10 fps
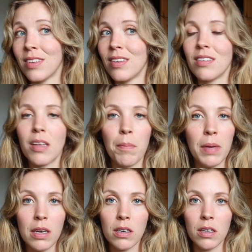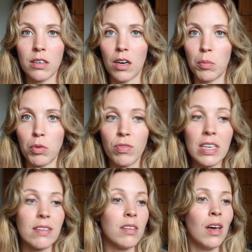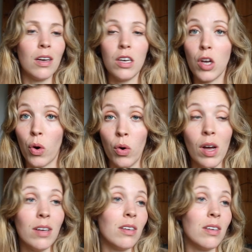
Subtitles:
Does that mean that terrible reads? No.